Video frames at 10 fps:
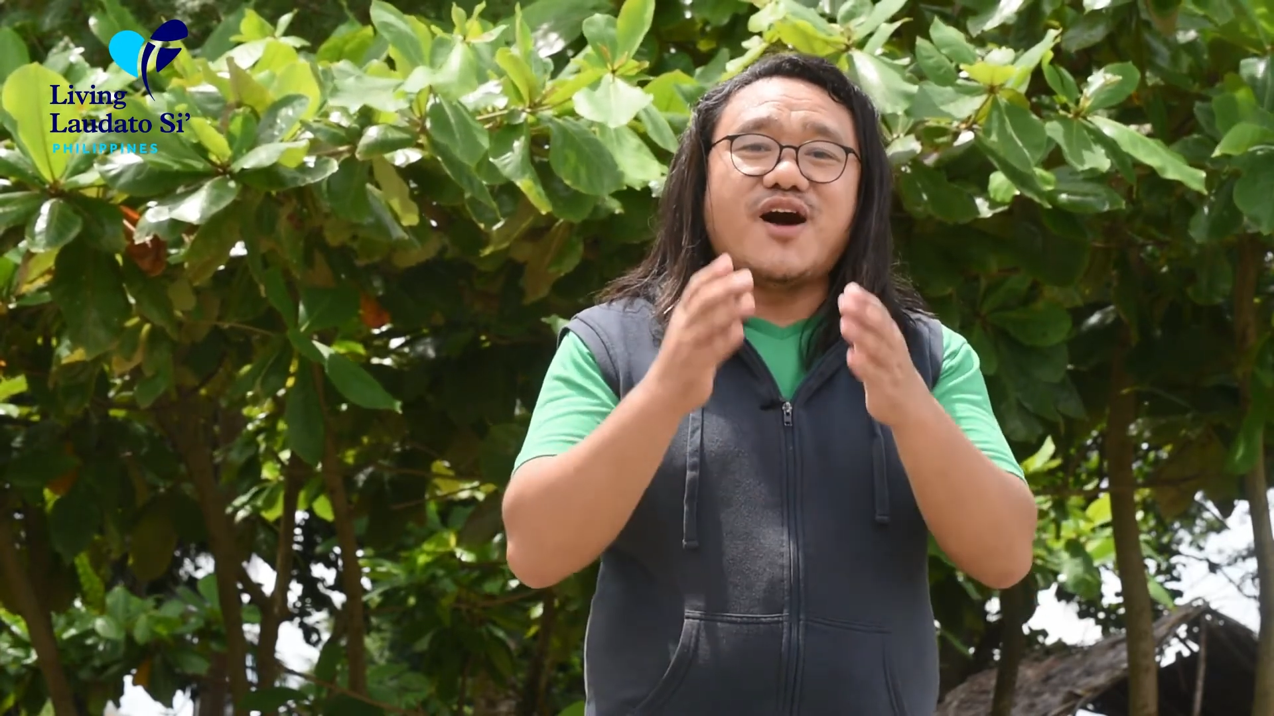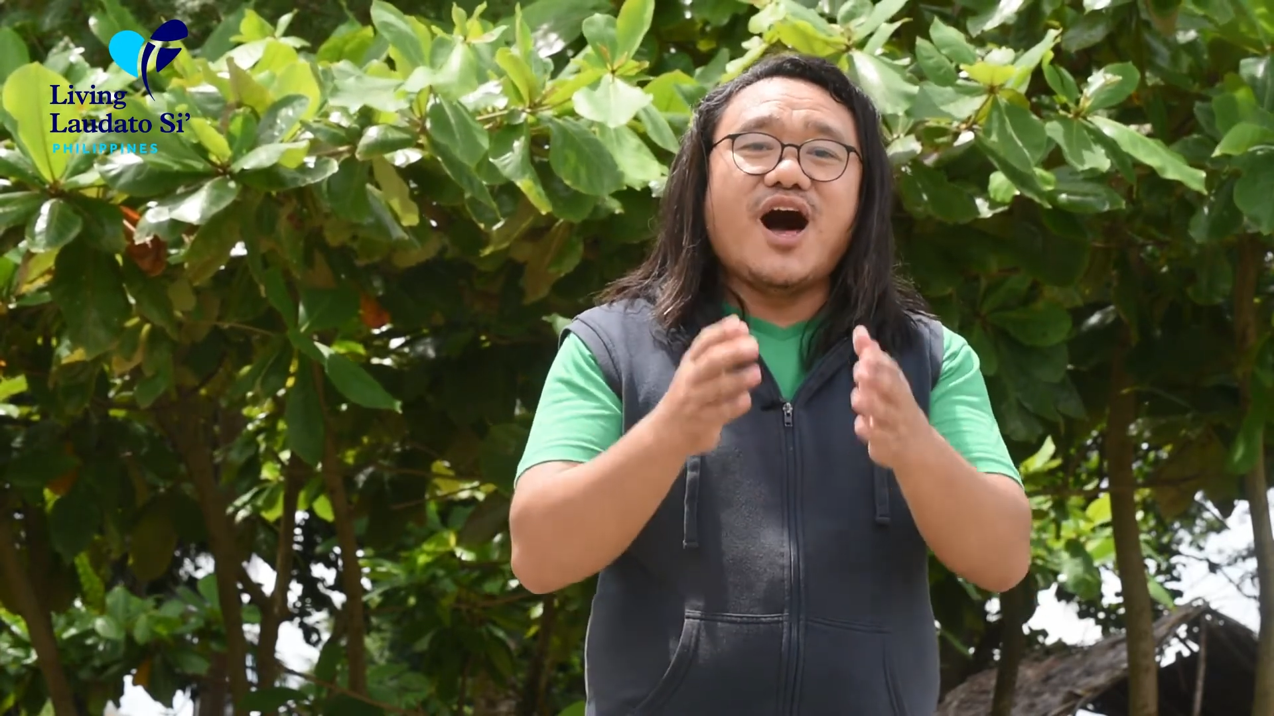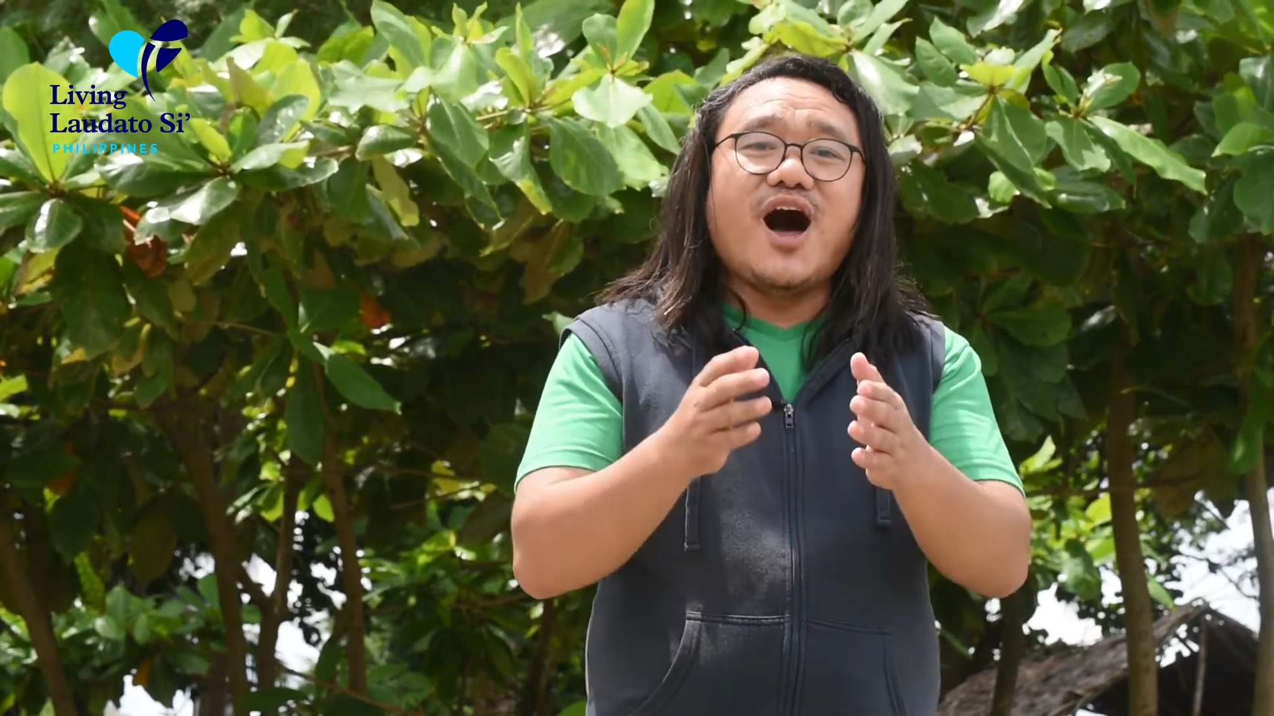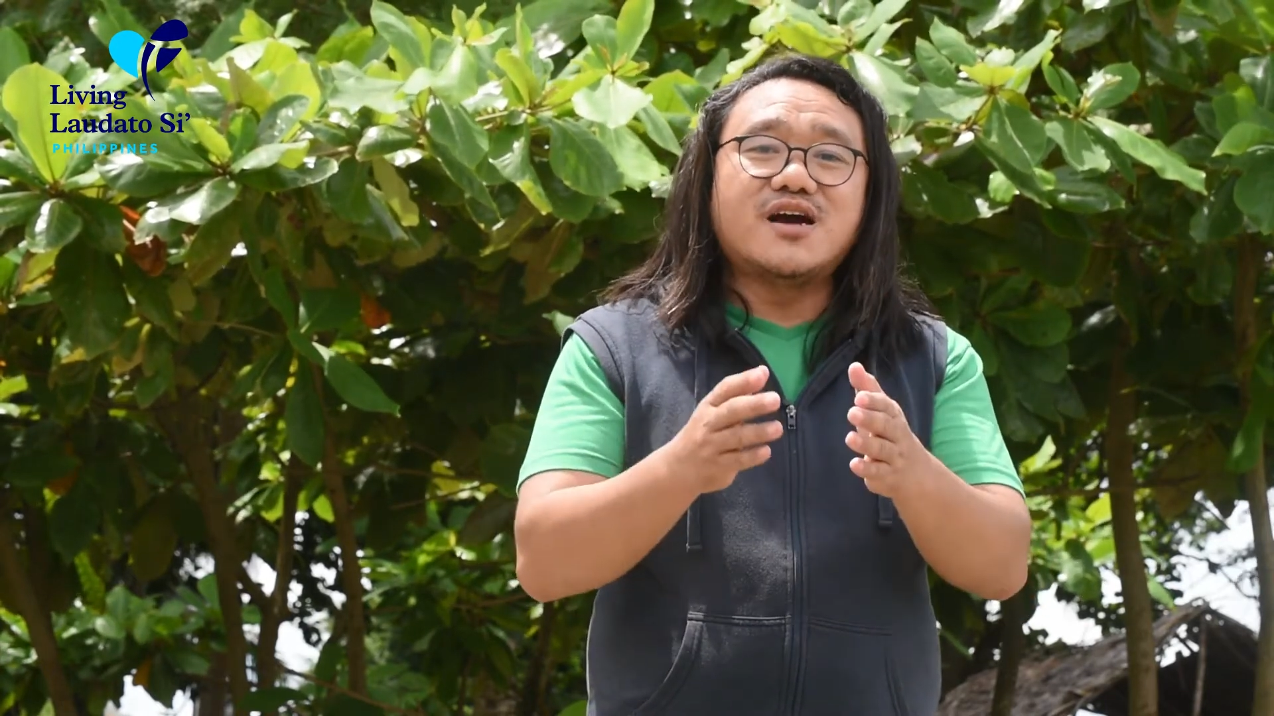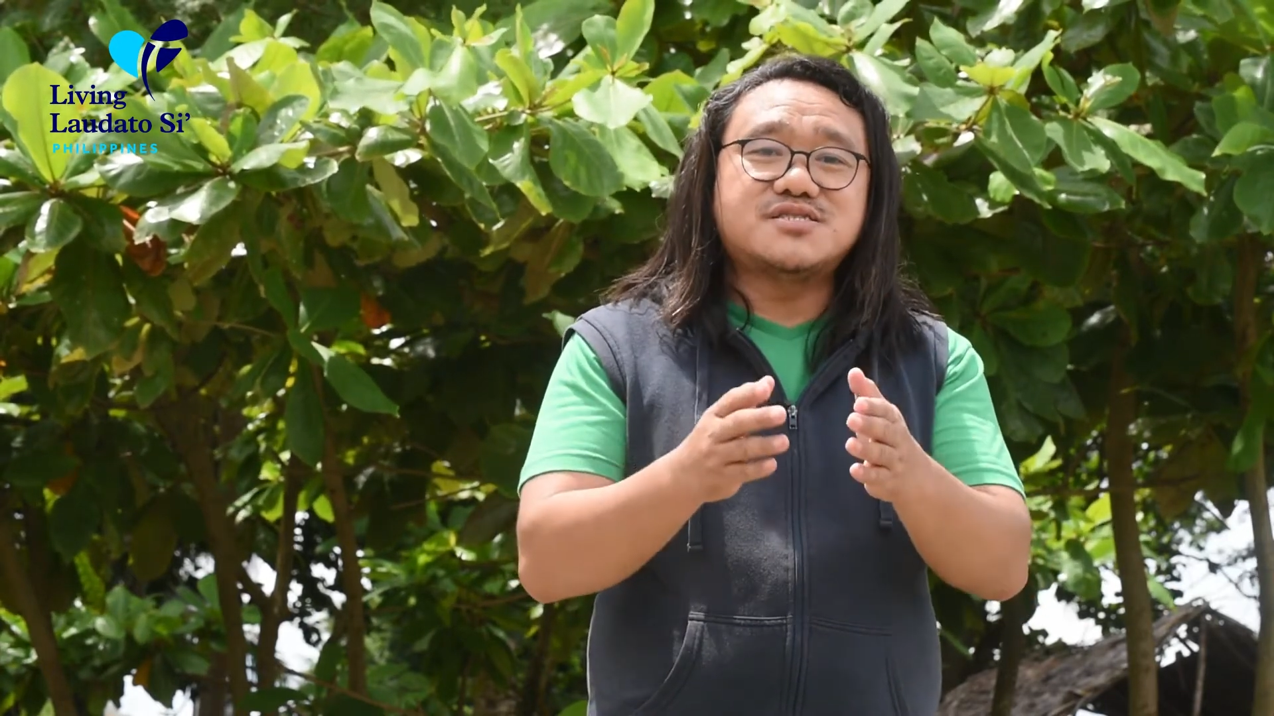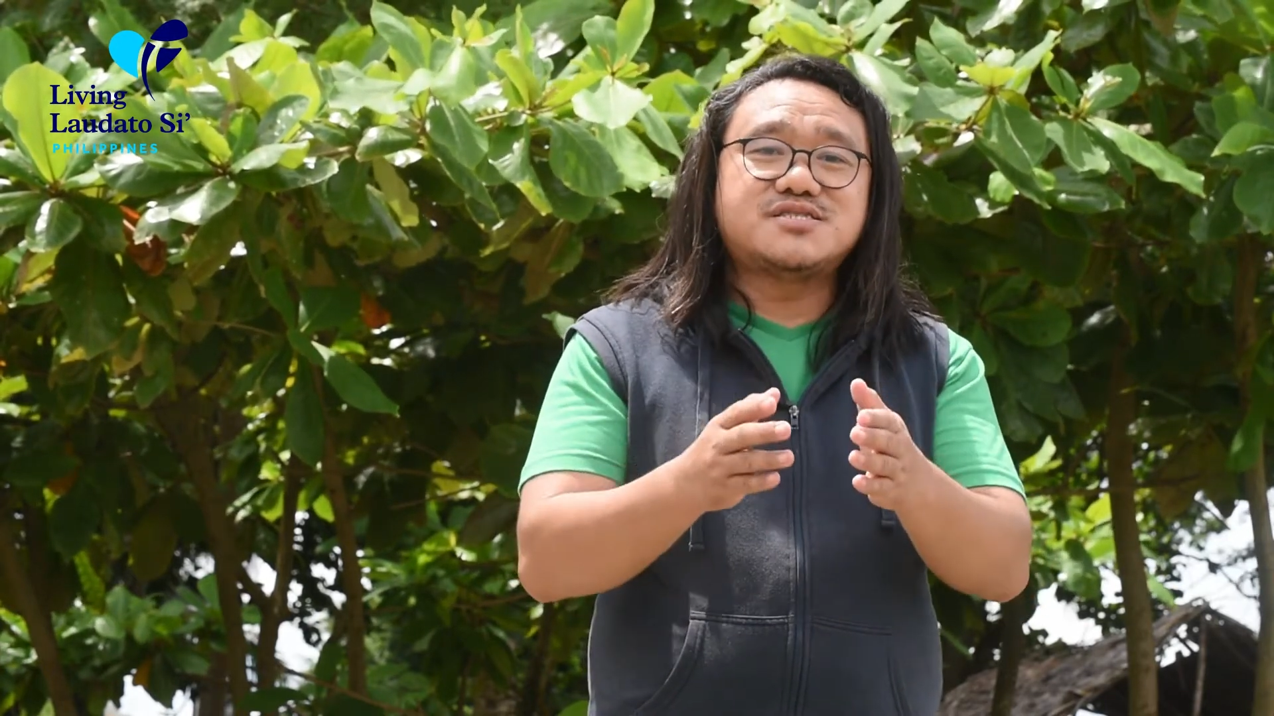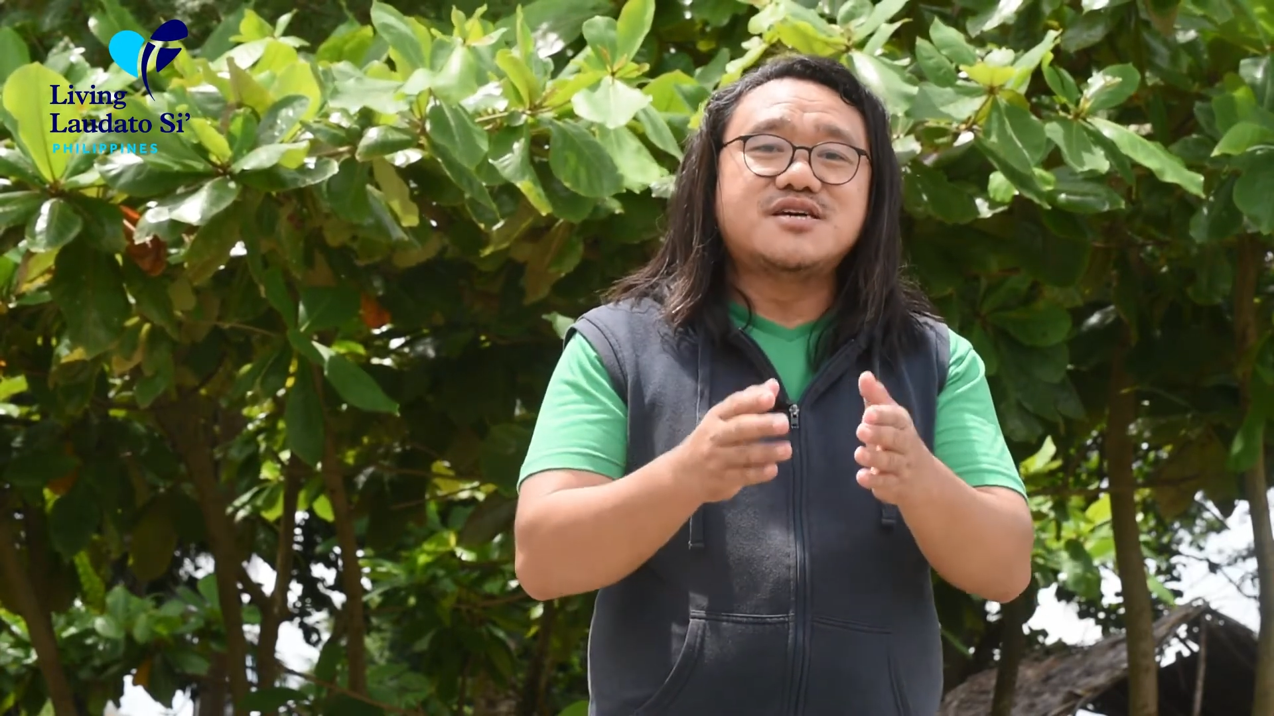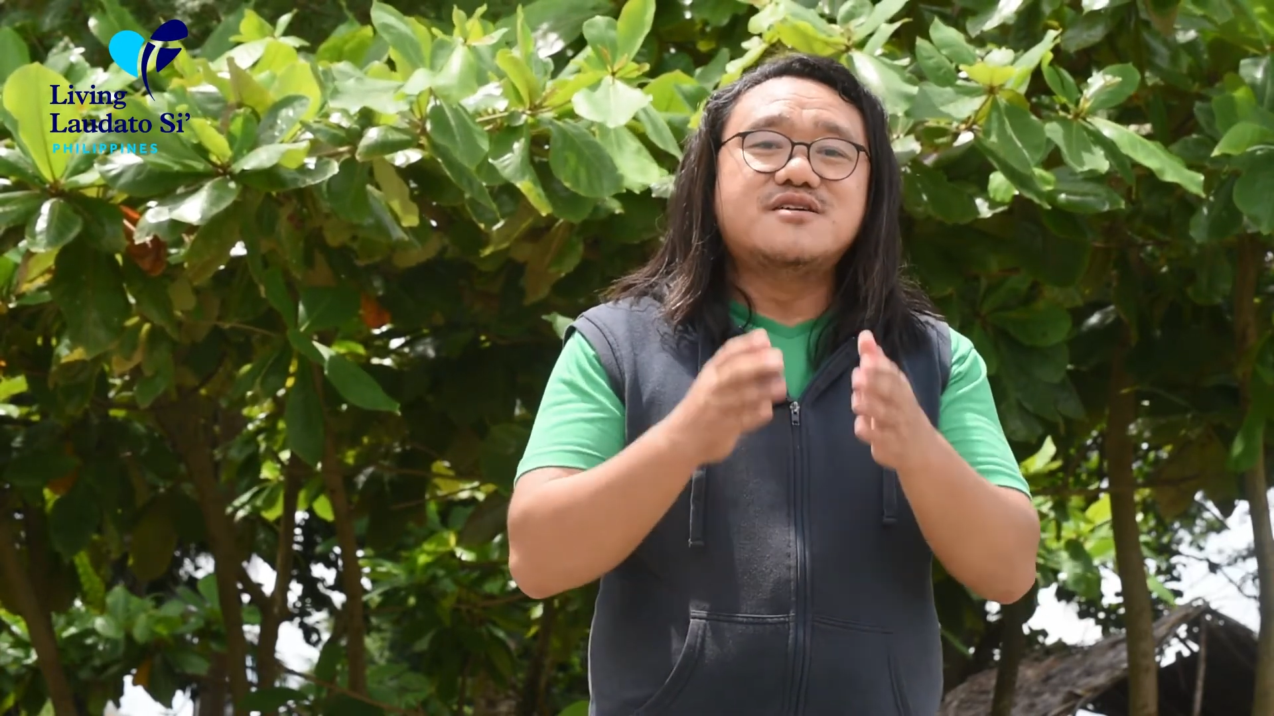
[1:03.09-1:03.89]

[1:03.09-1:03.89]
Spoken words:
heart